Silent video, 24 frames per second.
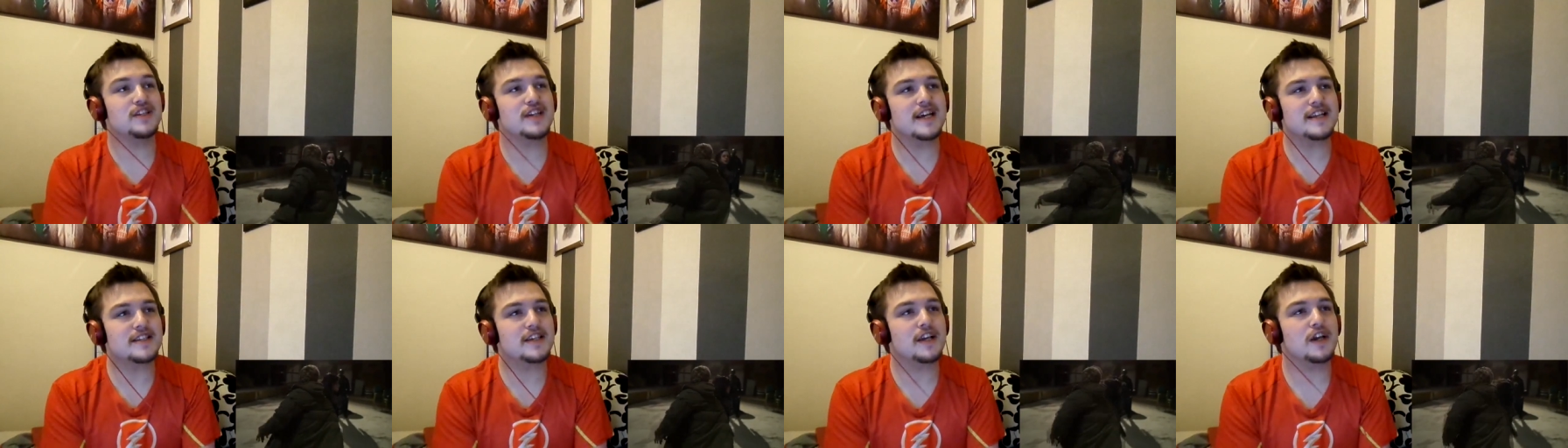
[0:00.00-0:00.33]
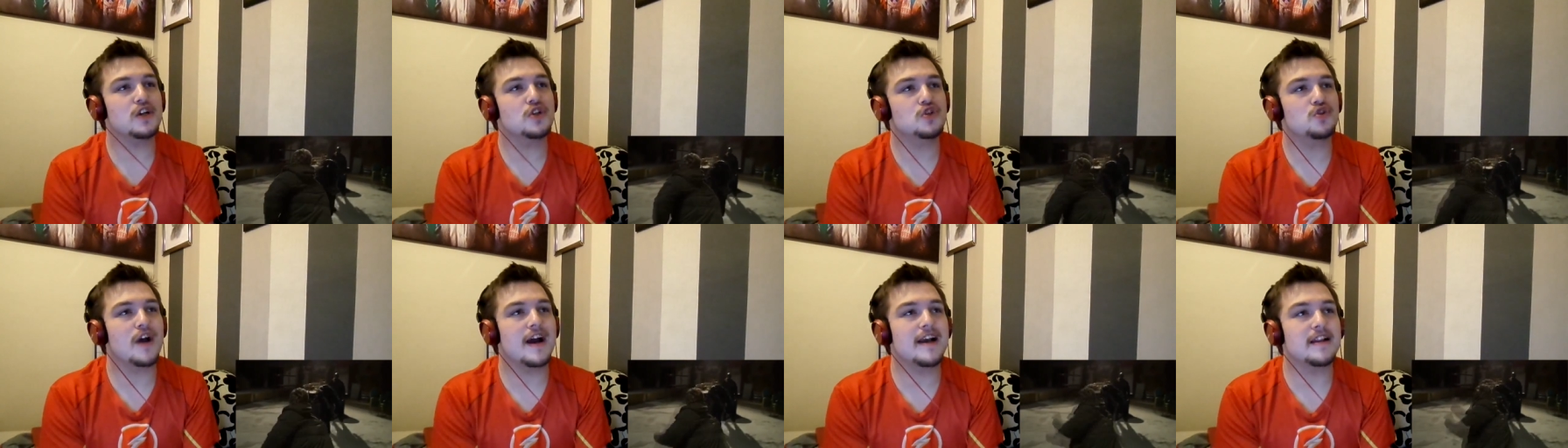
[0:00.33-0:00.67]

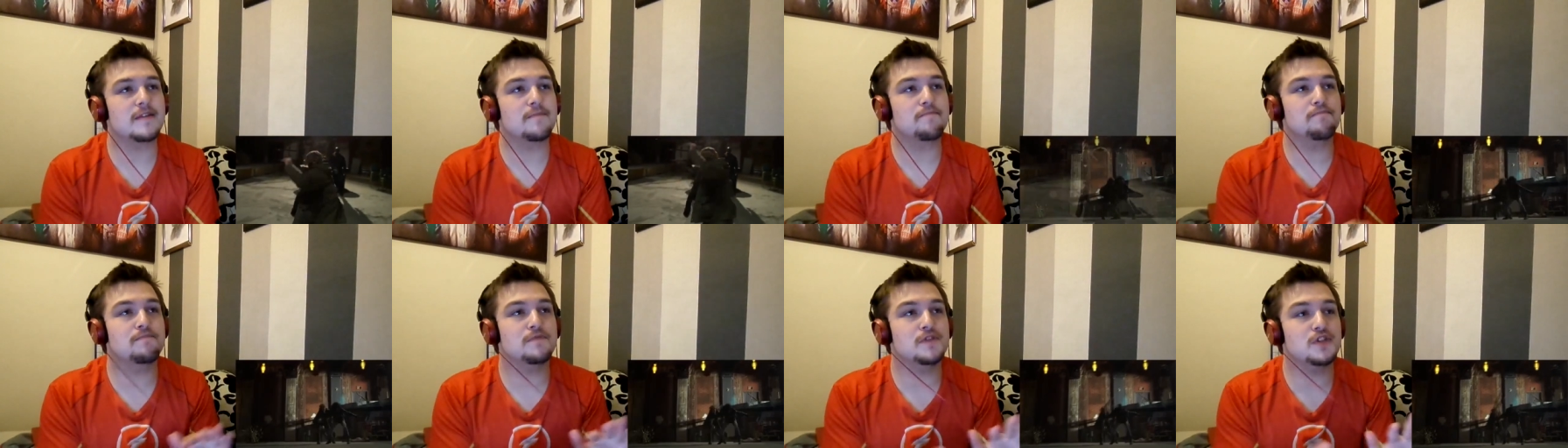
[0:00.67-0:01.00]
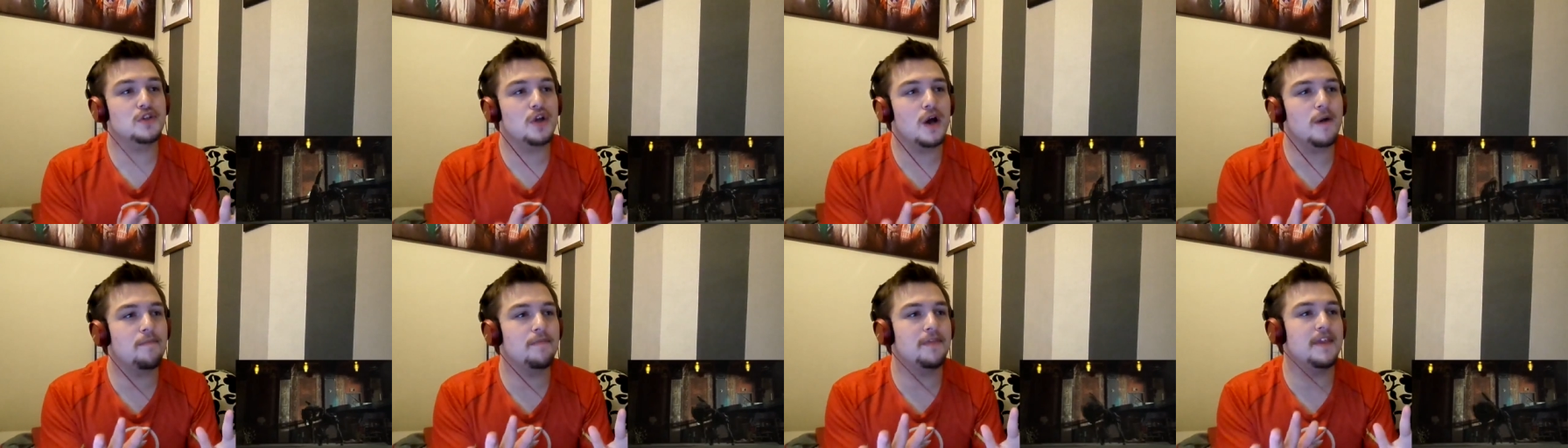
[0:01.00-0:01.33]
Jessica tried to
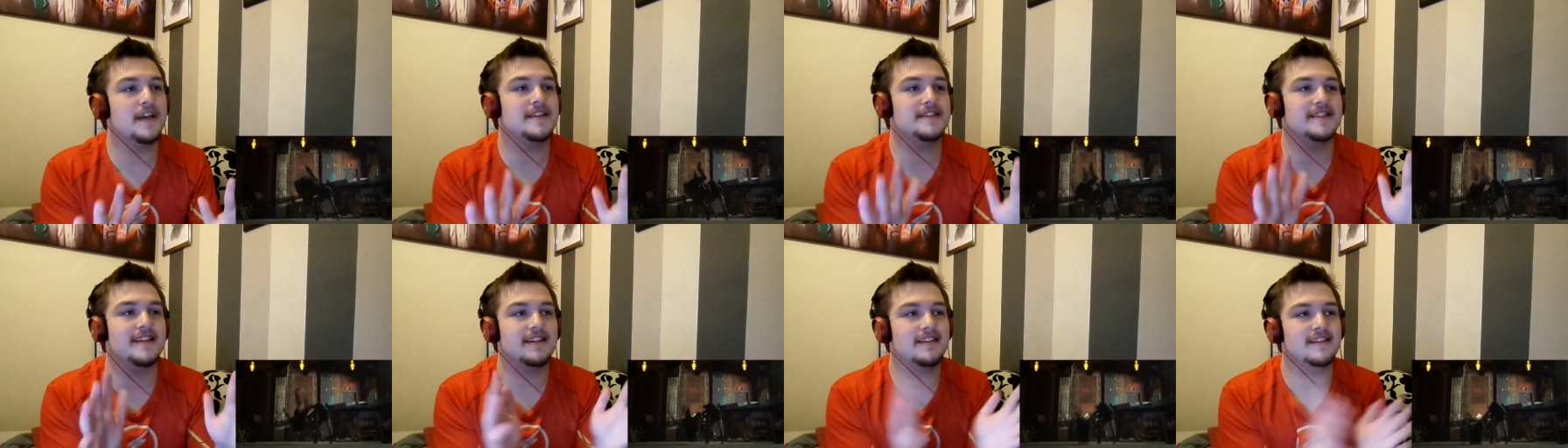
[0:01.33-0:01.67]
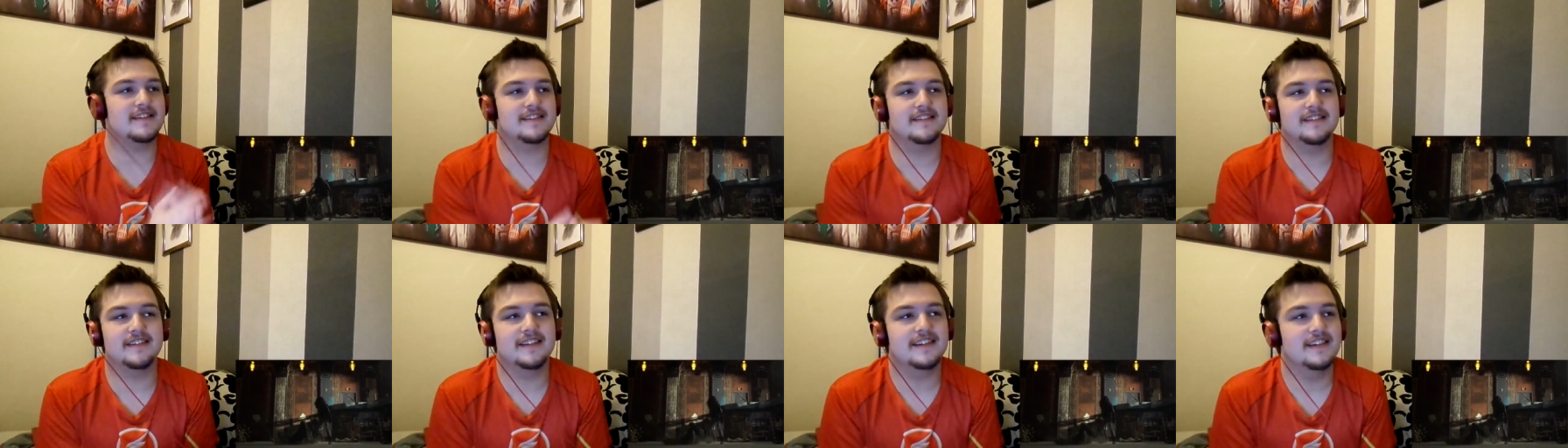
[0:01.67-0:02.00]
stop this.
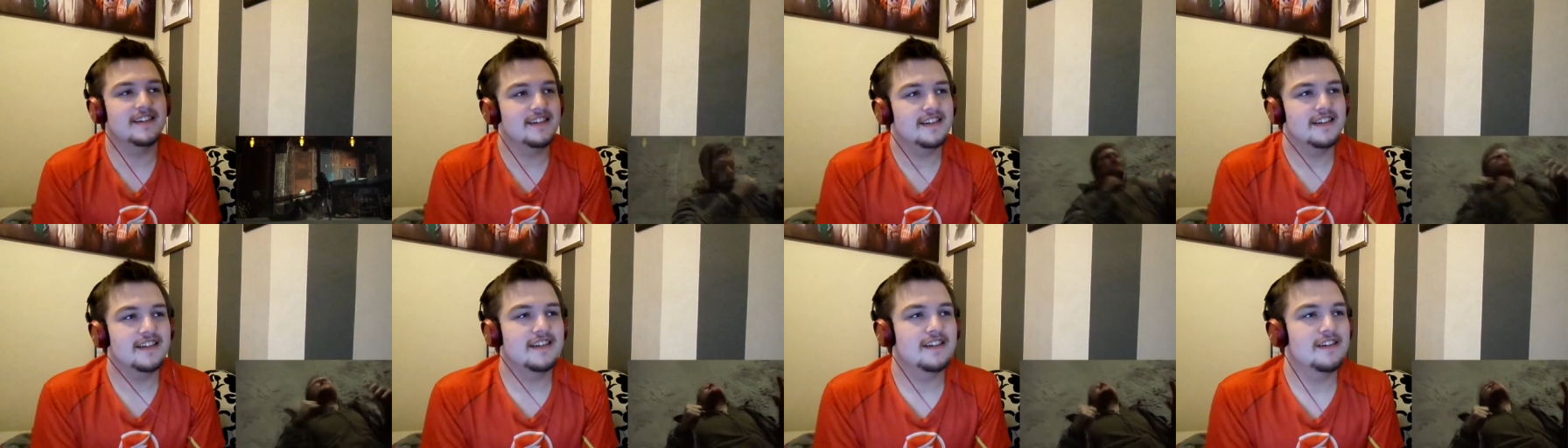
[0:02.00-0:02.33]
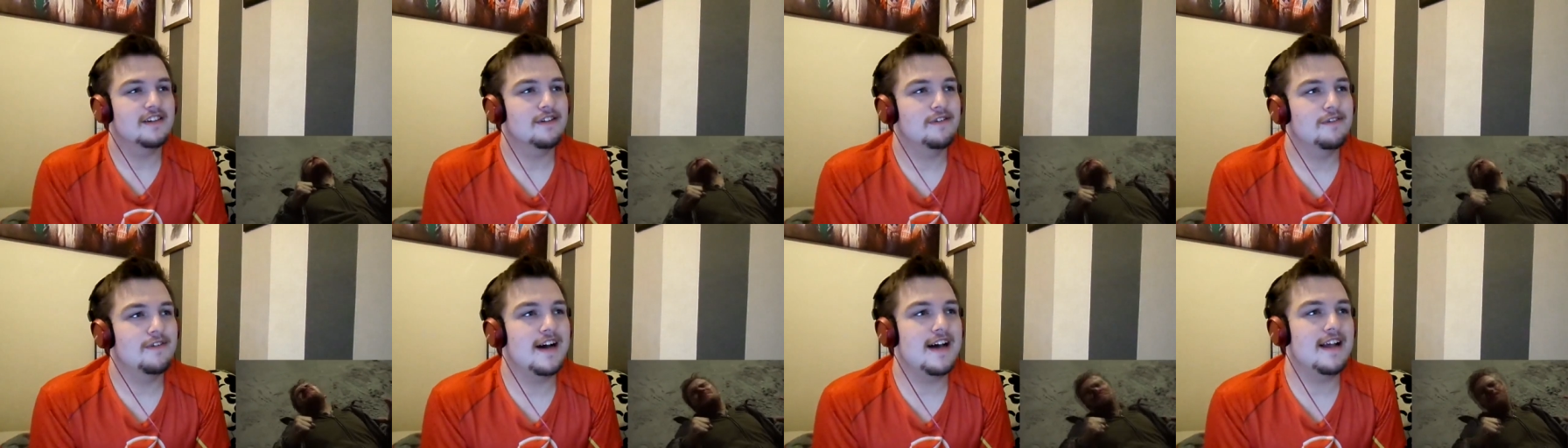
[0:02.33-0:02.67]

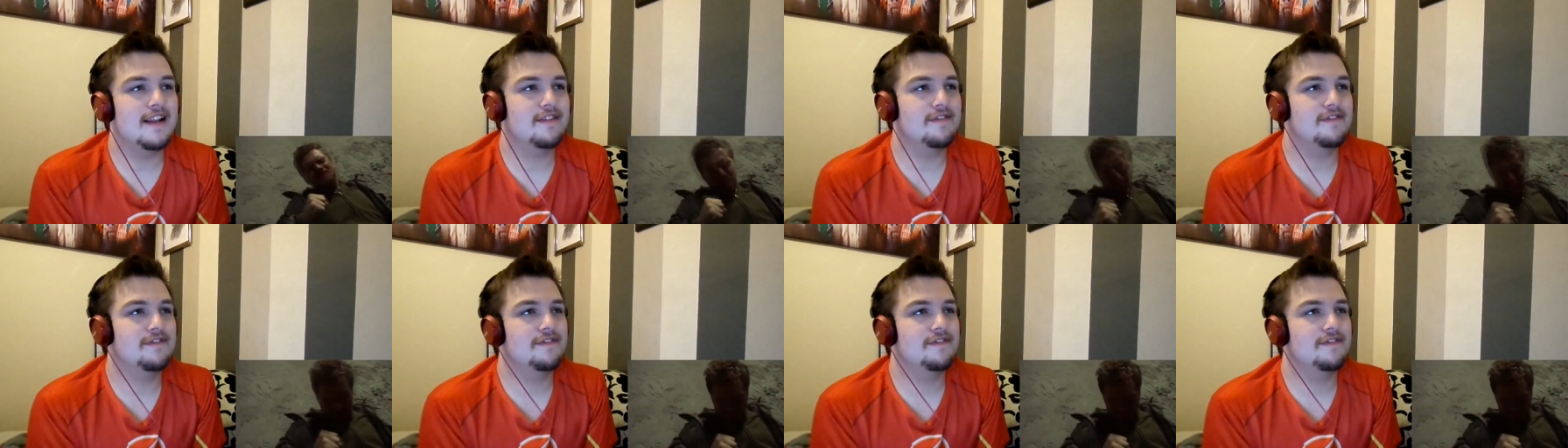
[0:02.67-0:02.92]
Well.